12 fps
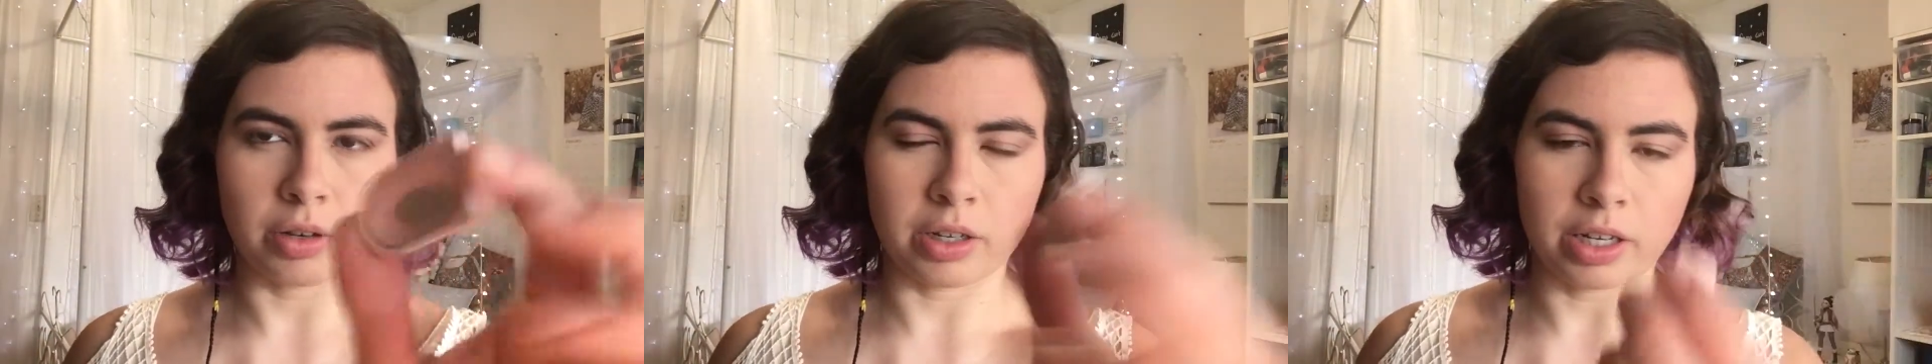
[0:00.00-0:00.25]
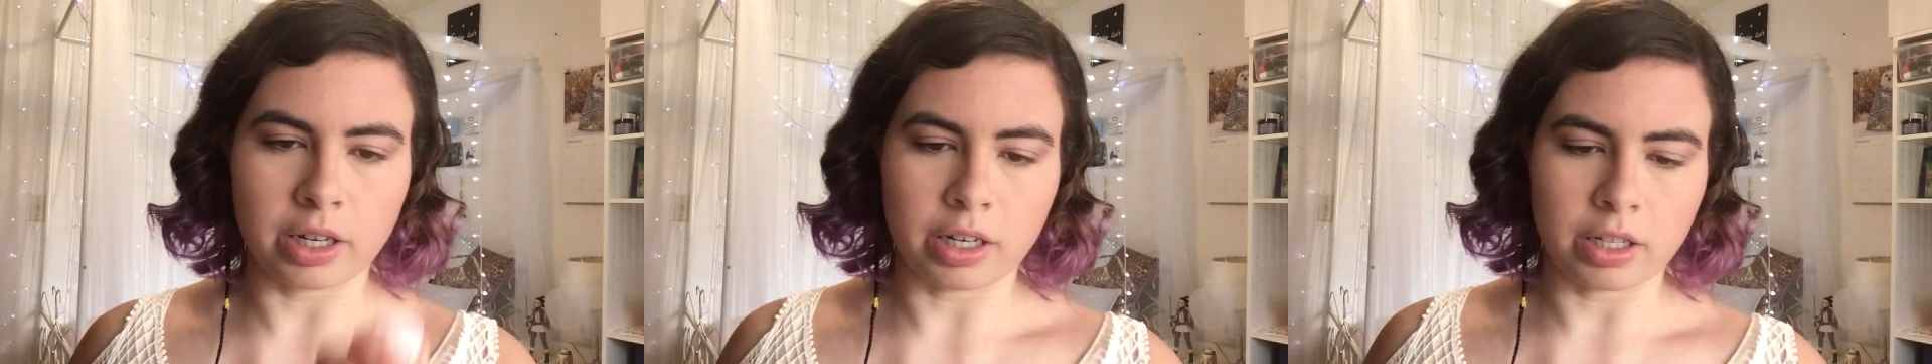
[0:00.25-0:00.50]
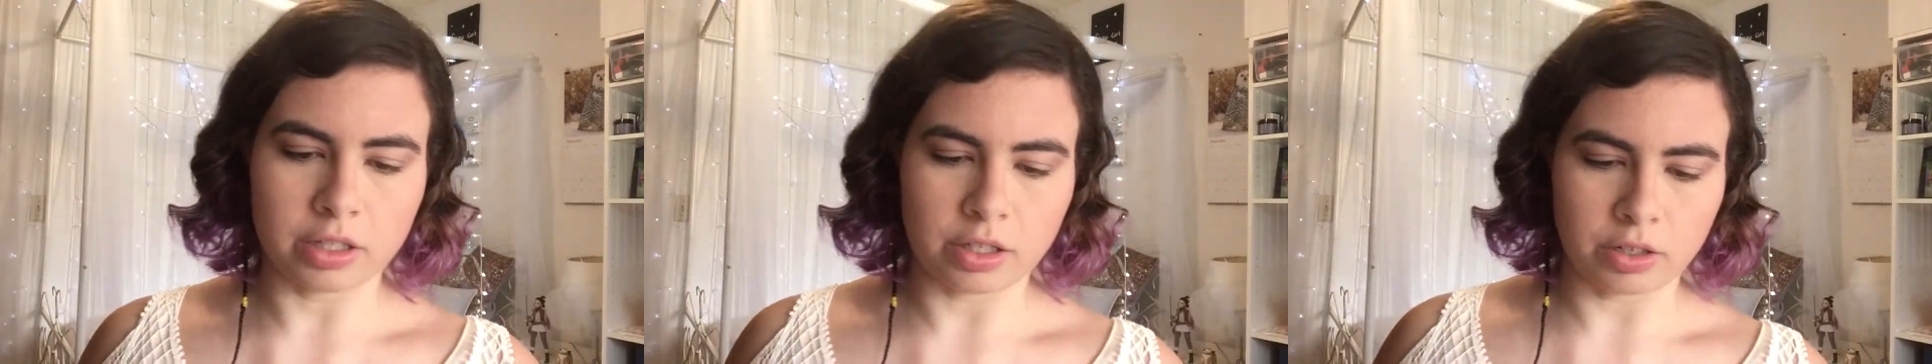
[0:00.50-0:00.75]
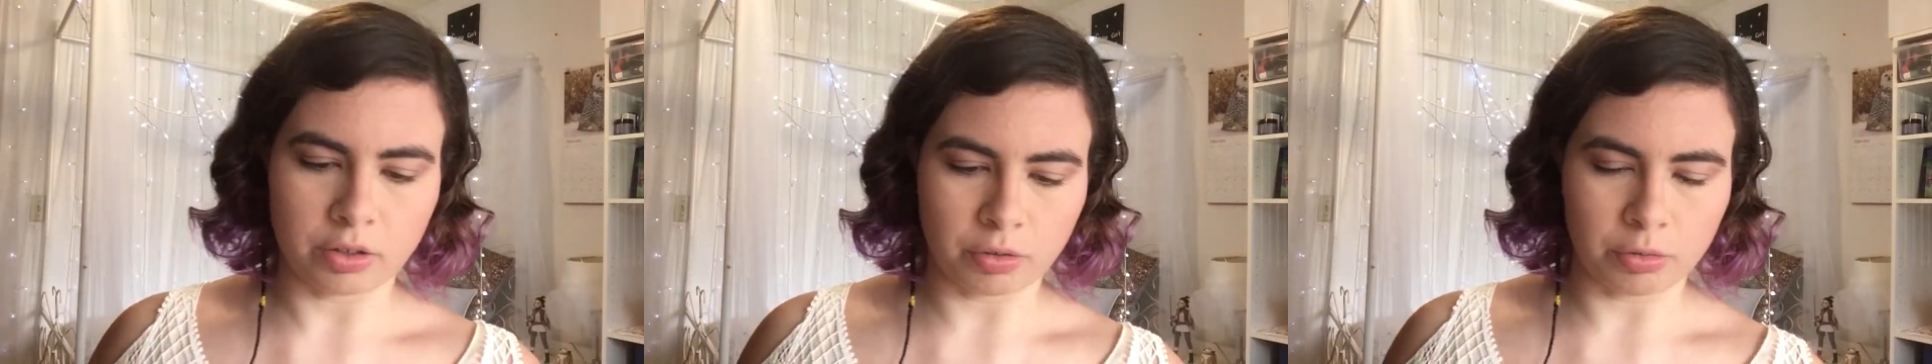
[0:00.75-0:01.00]
Again, it's
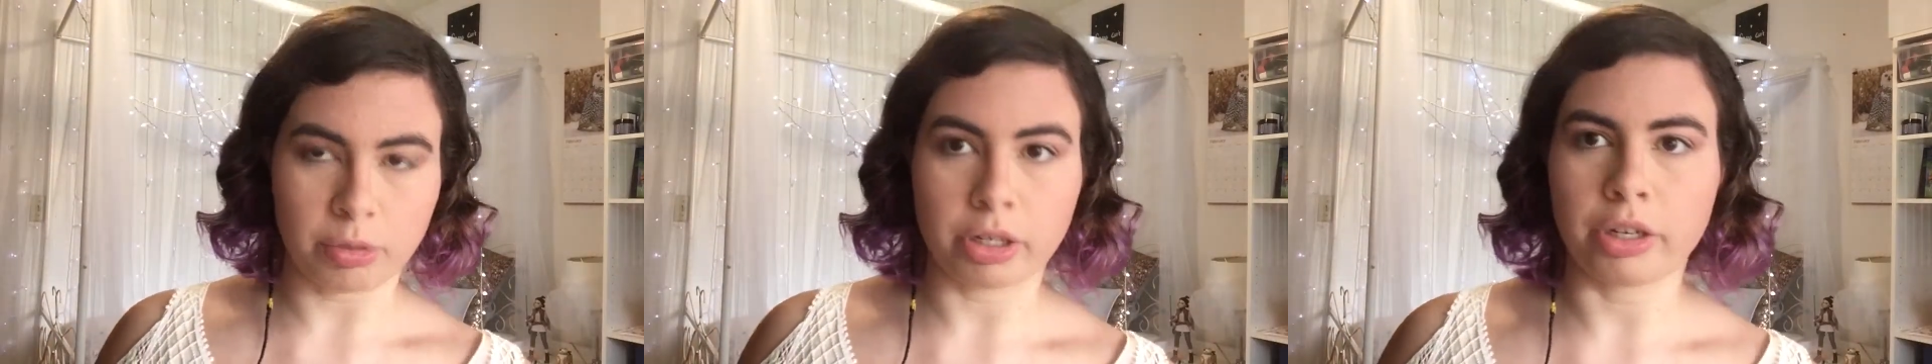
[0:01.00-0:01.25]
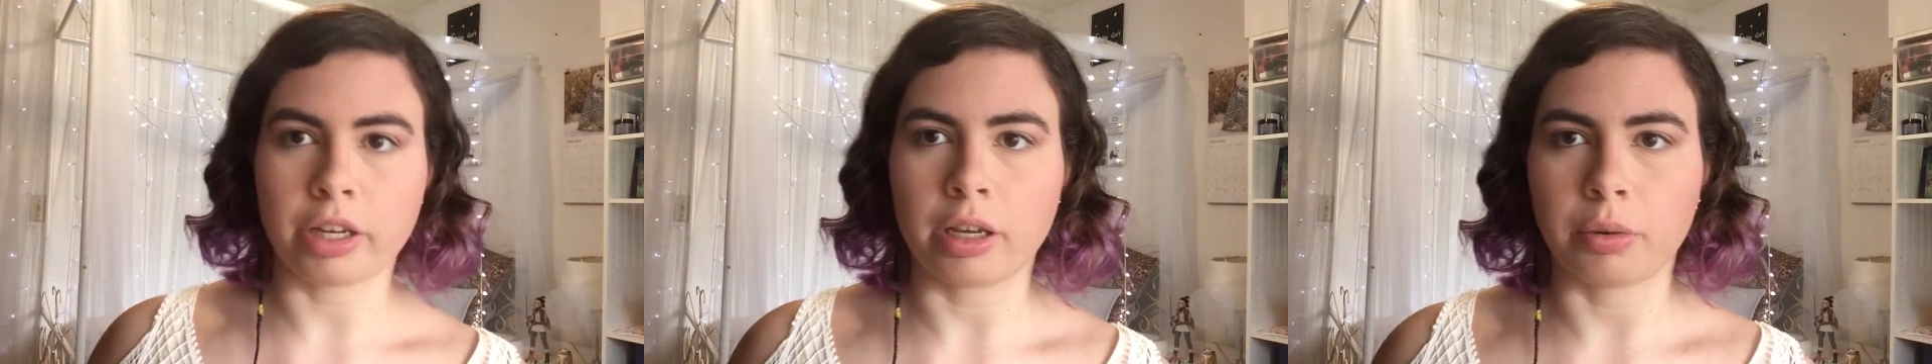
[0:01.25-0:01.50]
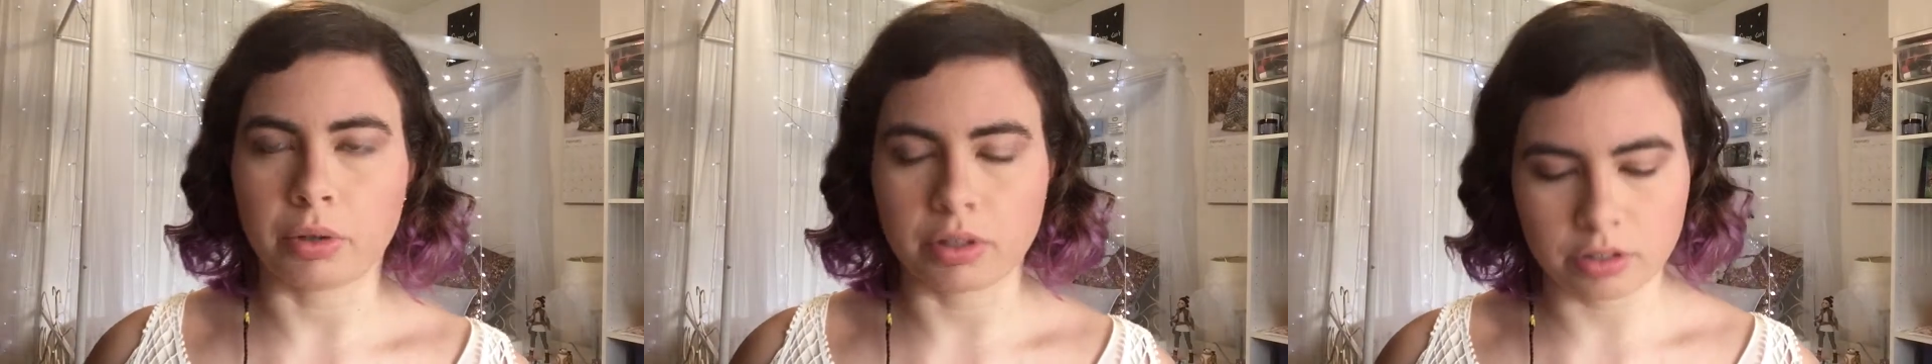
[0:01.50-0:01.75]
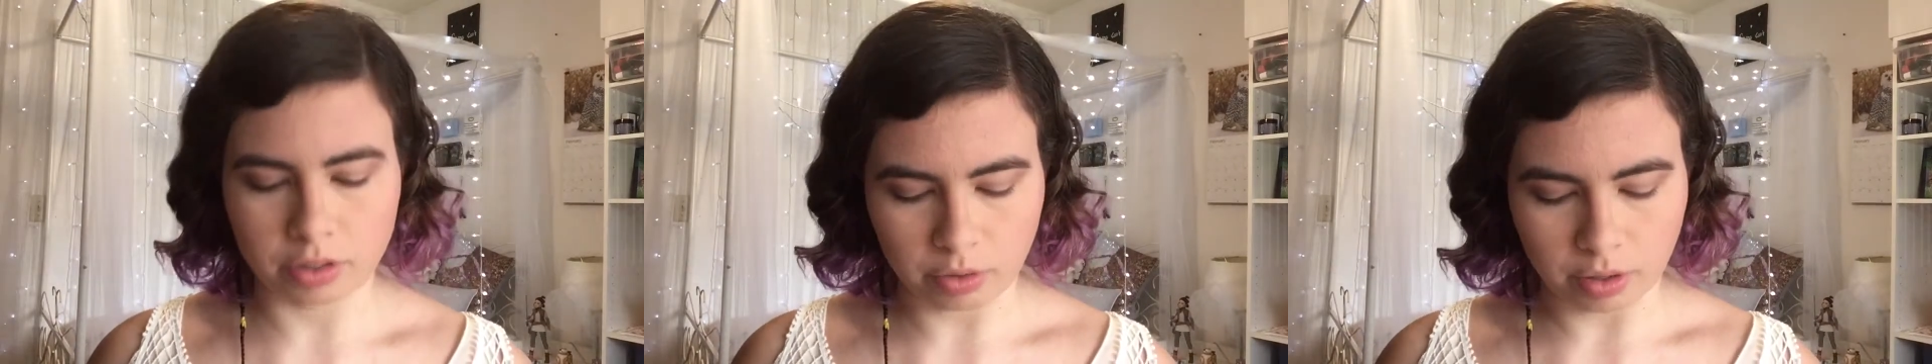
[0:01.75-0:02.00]
an old Mary Kay one,
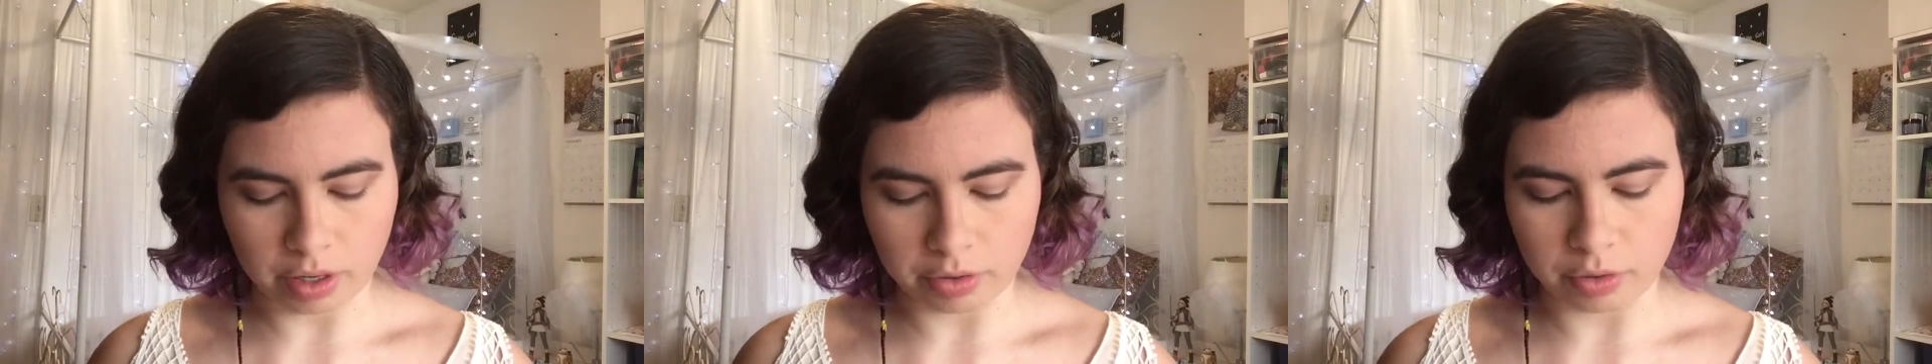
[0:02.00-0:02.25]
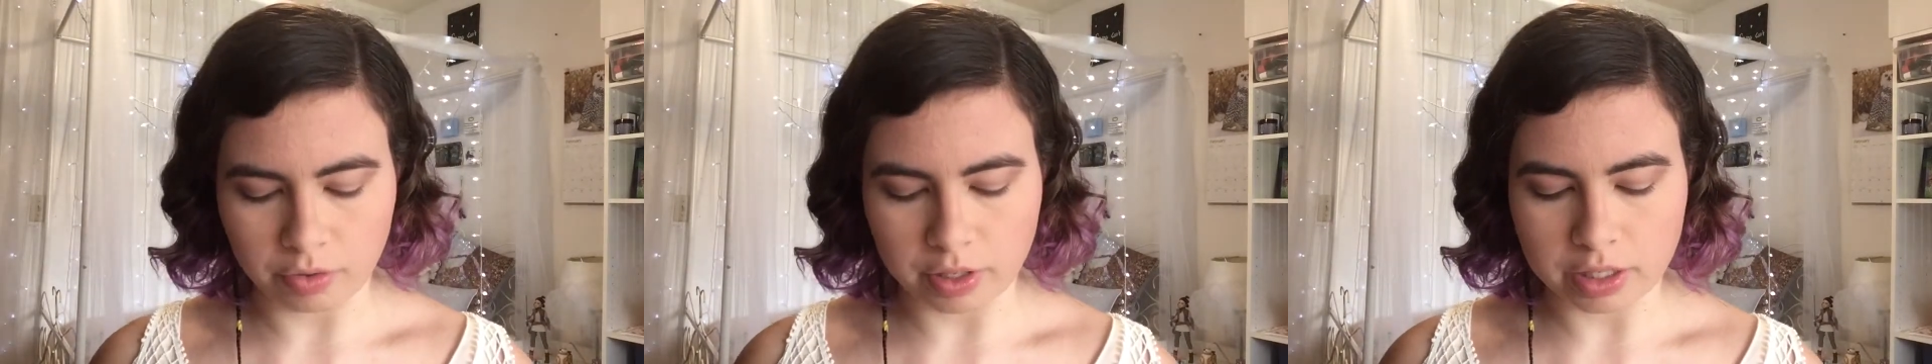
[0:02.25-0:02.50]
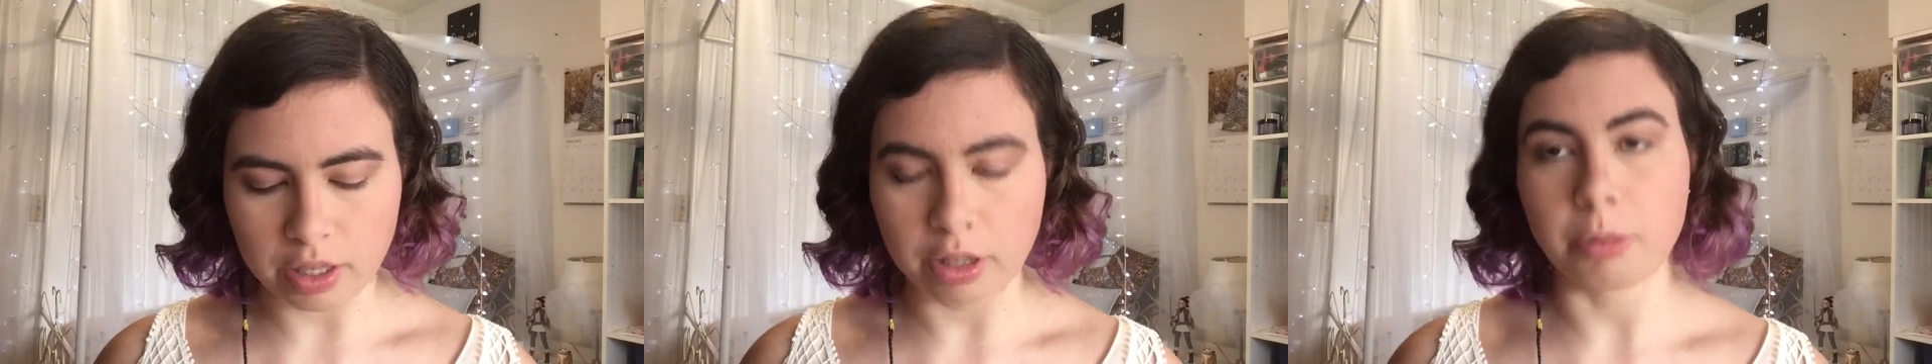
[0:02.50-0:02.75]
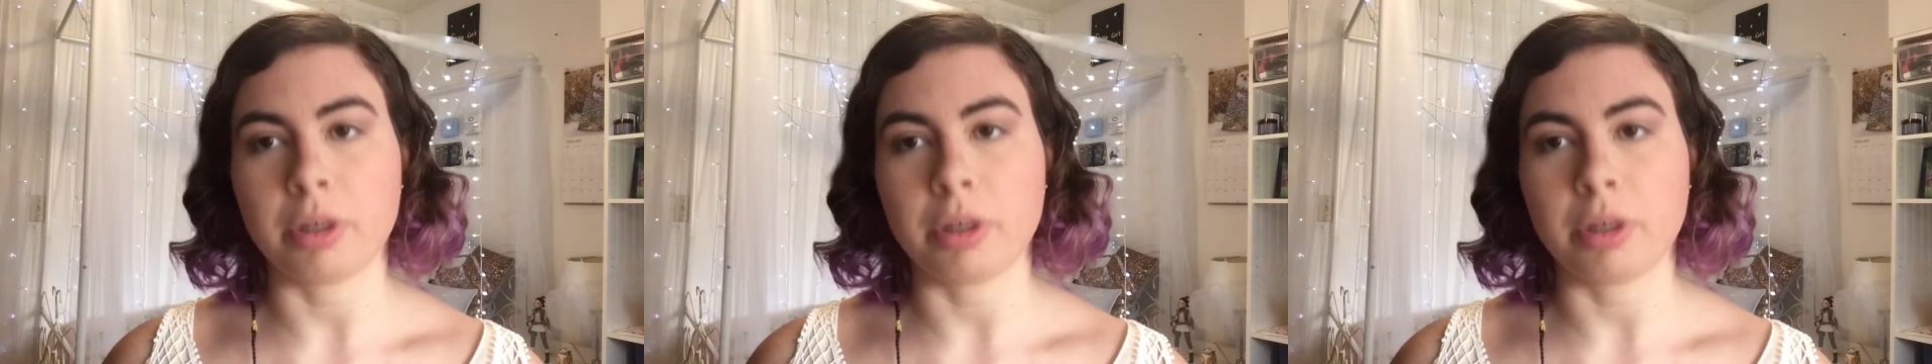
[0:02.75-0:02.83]
so I don't know if they sell it,